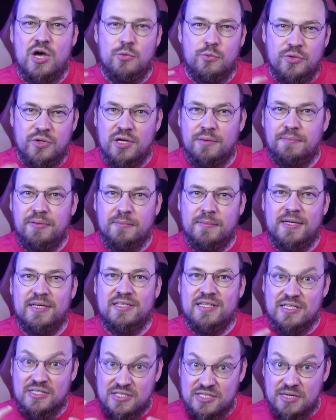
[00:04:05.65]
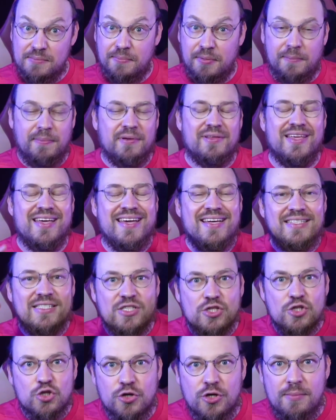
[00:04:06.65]
we implemented a simple but
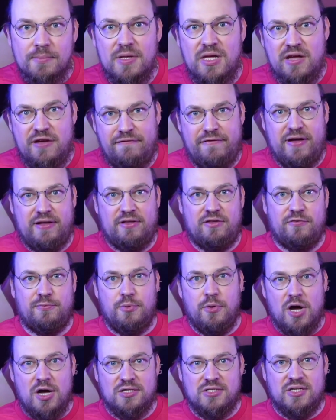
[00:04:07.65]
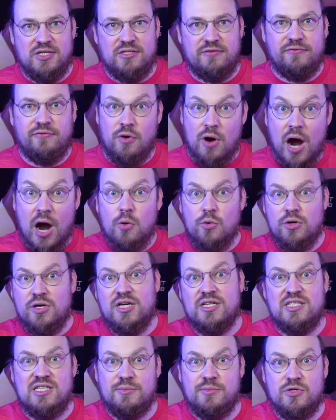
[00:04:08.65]
extremely effective process for our
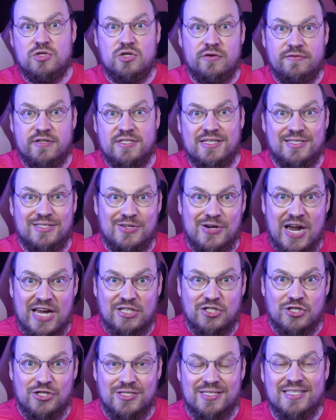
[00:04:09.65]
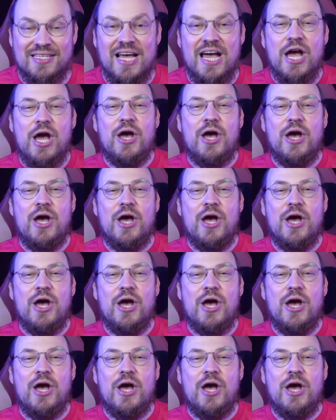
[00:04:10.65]
customer service interactions.